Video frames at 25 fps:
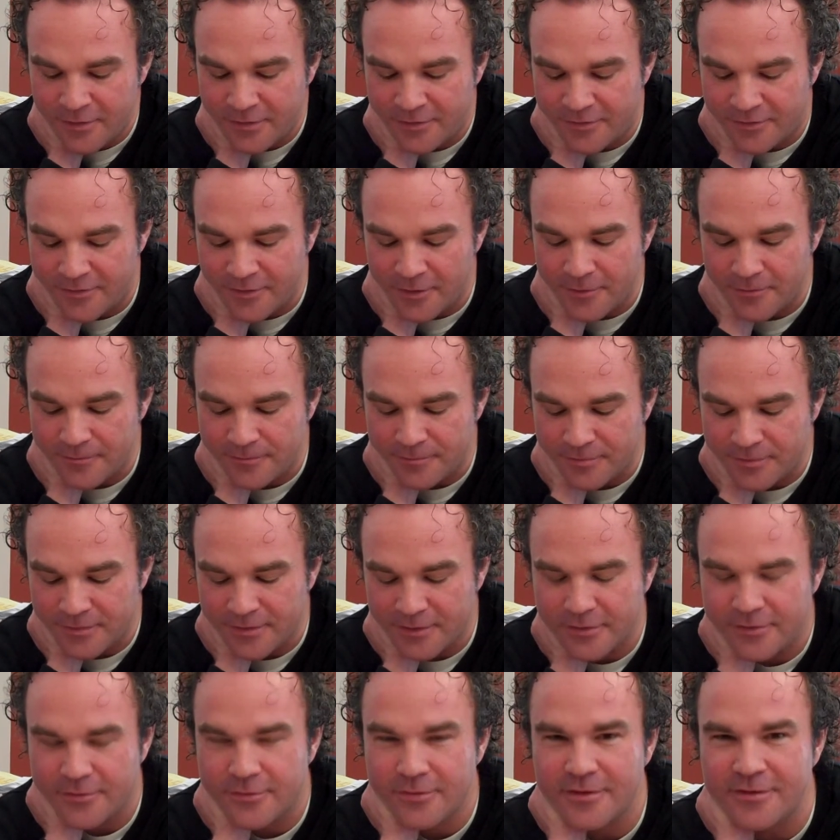So
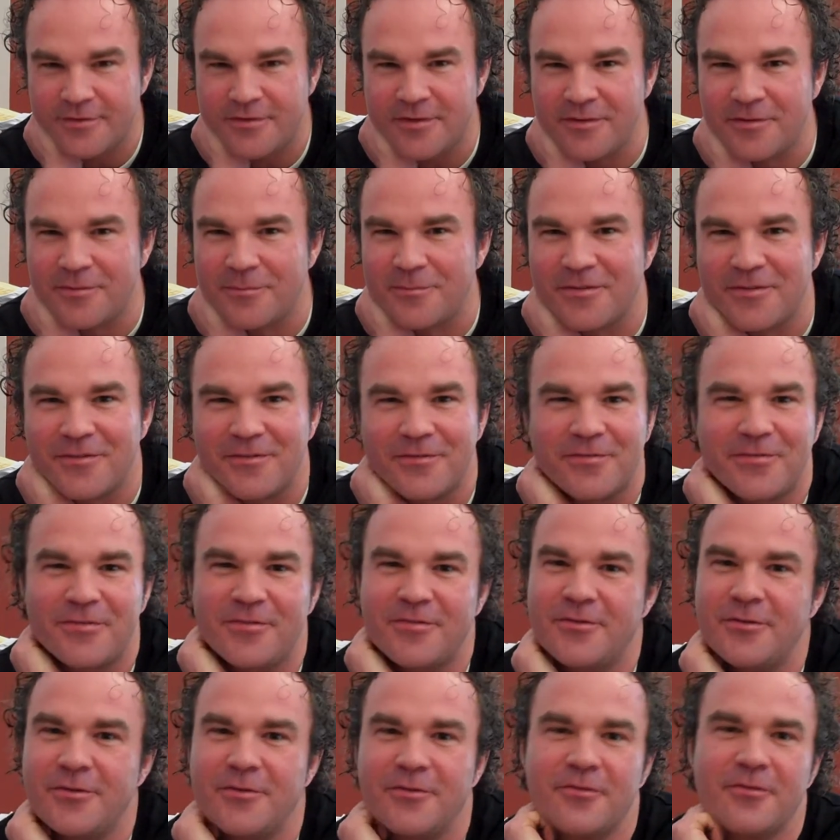criticisms of
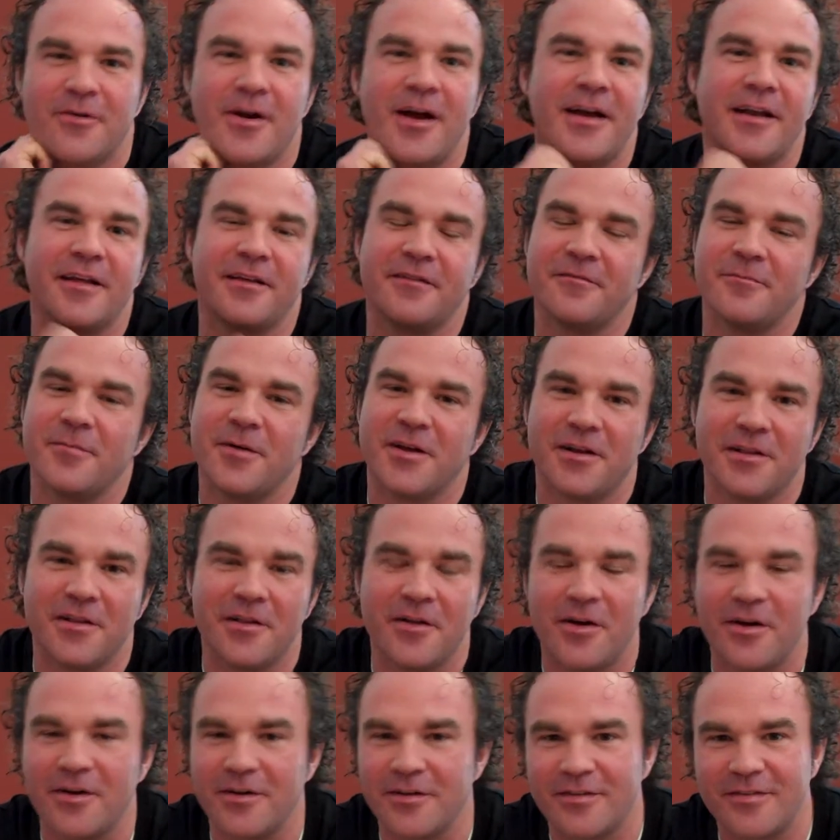student writing have been
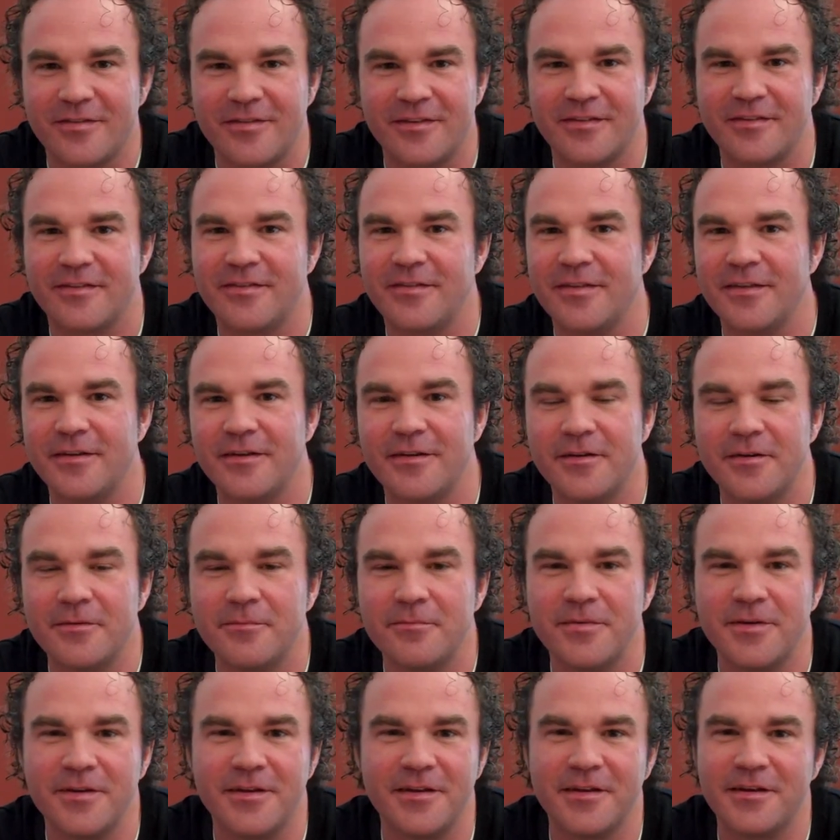along since the
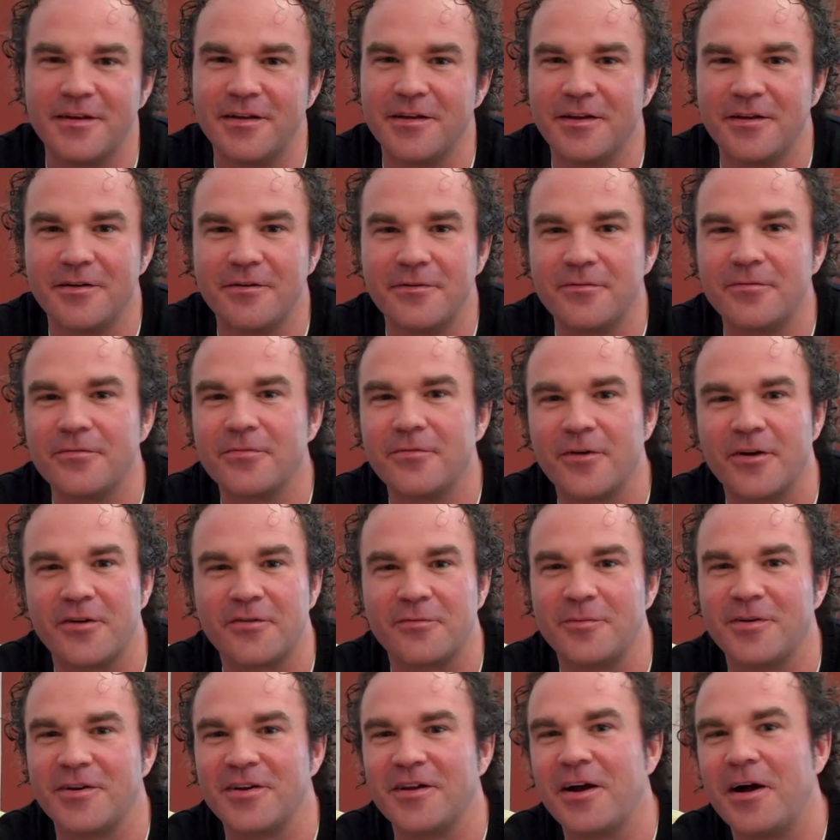beginning of
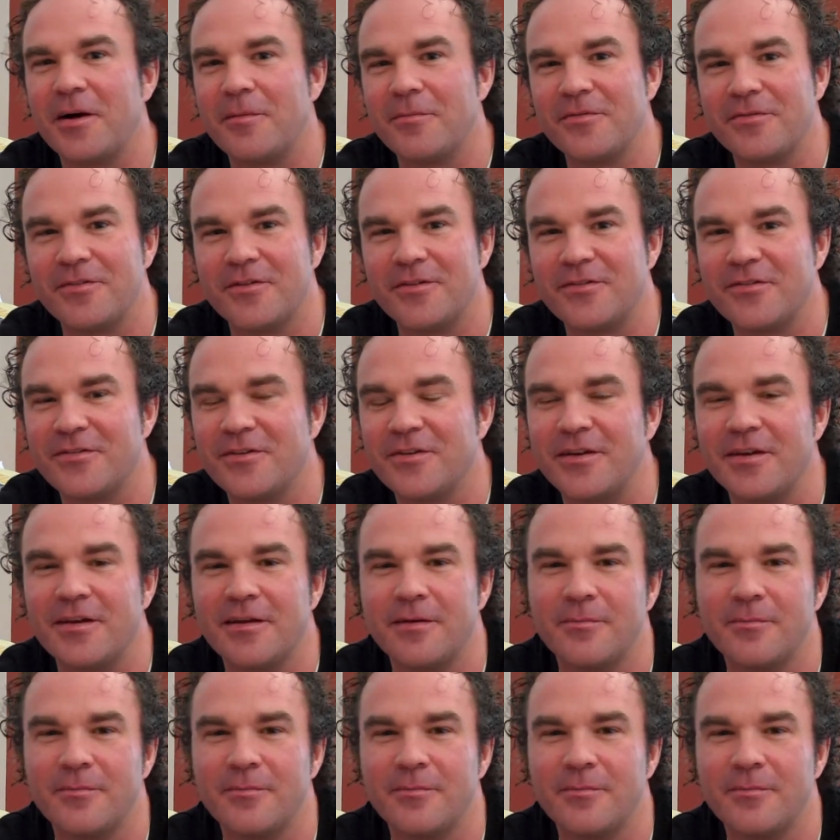freshman composition.